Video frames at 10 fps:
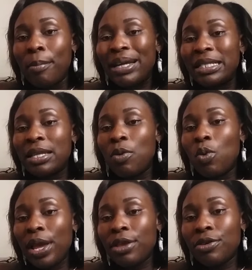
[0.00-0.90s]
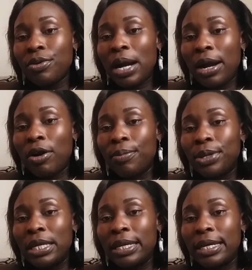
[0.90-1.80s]
but the way you are
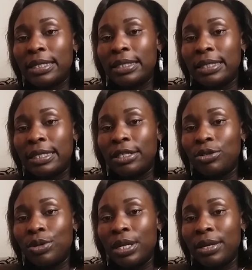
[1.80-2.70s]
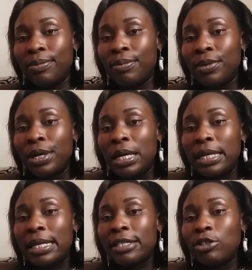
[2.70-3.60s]
communicating it to him
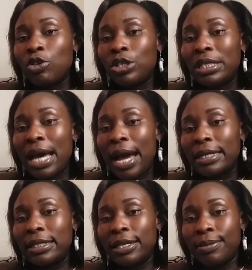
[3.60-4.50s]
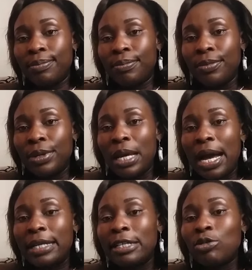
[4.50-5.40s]
does not hurt him,
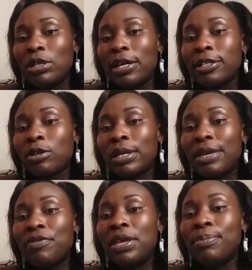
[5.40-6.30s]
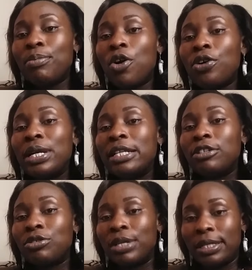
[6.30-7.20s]
and it will also give him more
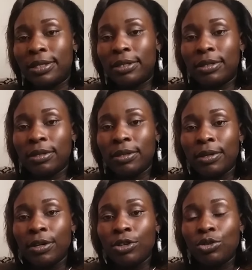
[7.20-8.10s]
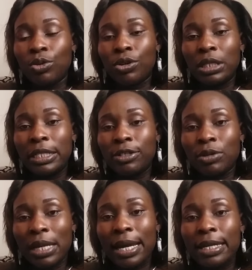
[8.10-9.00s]
interest to continue
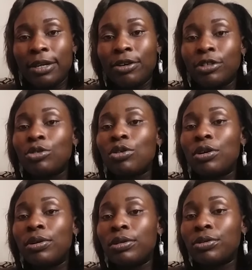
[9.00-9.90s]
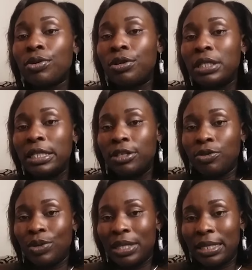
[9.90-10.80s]
learning or to continue
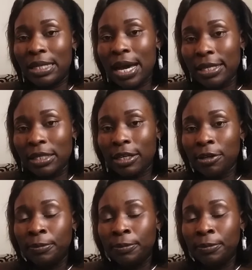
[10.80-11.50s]
with the task.